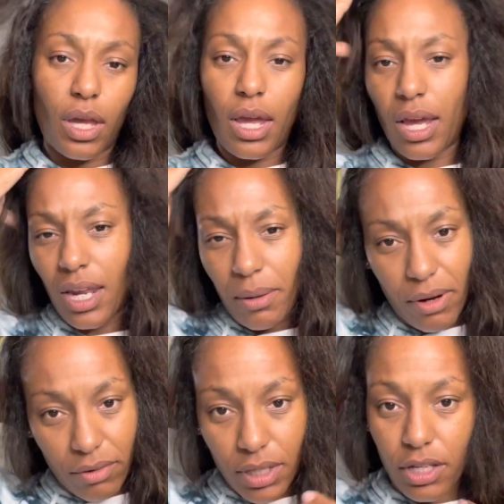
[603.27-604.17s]
And I'm not
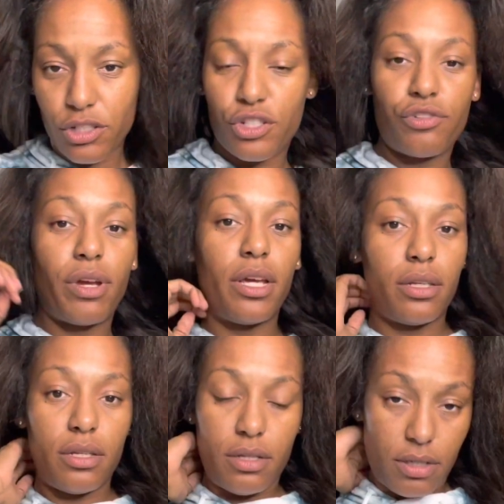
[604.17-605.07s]
really a
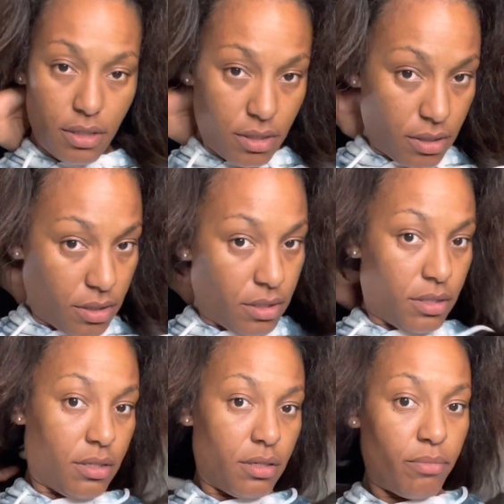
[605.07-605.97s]
straight,
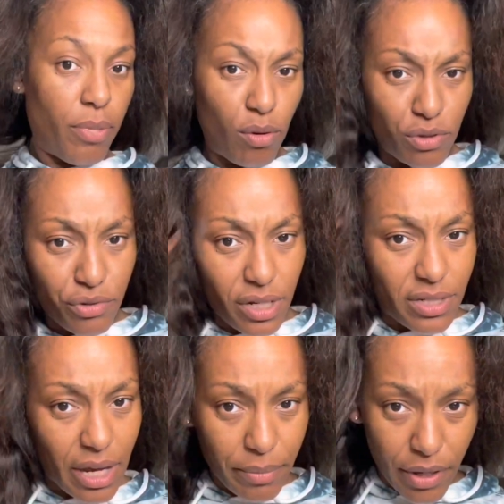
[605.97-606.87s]
bone straight
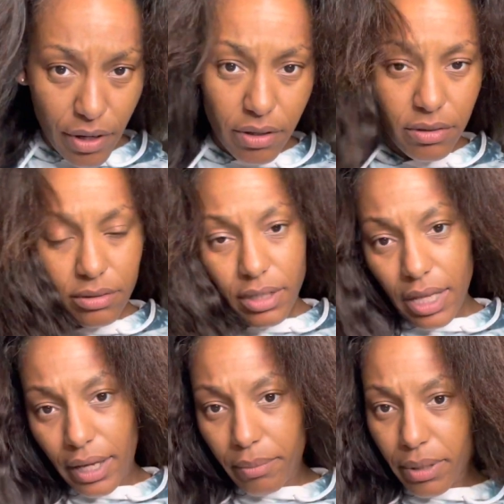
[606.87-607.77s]
type of girl. I
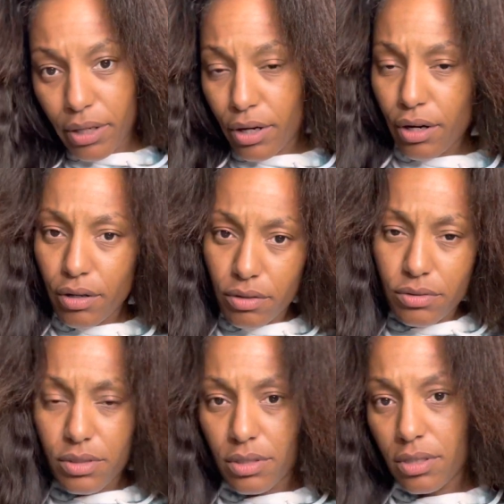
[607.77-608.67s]
like big curls,
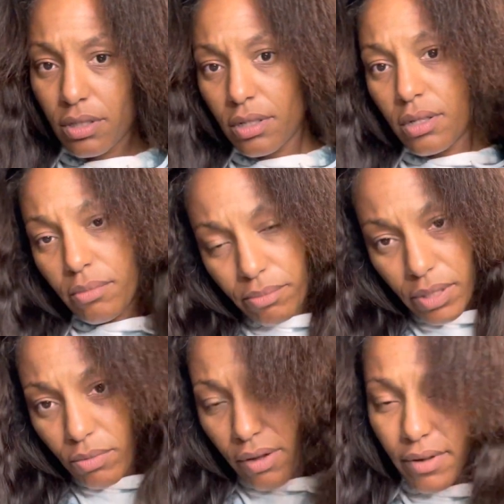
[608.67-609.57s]

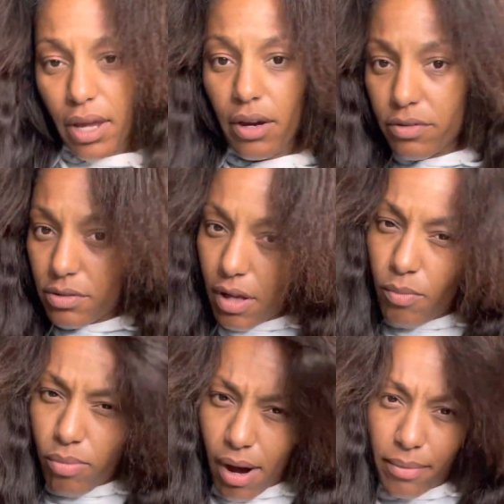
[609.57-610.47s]
big wavy hair, so I'll
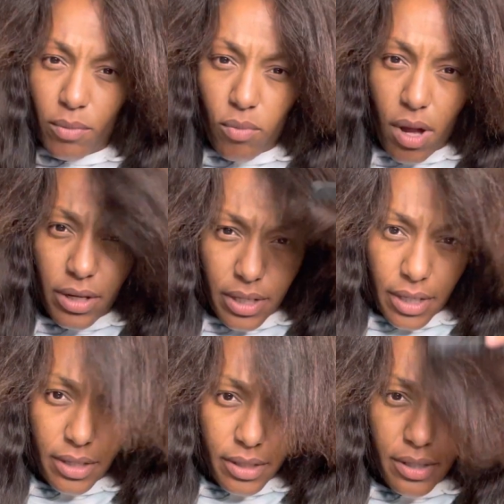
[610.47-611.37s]
probably wand
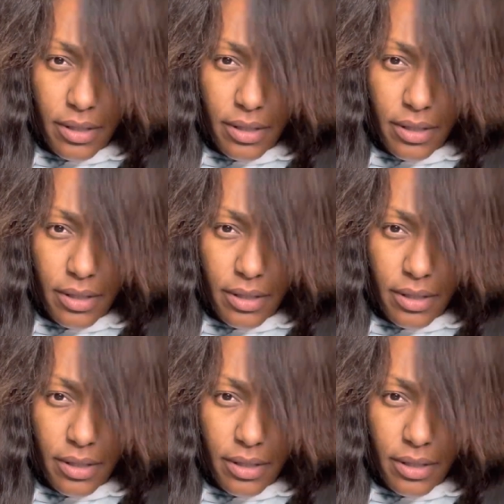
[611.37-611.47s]
it.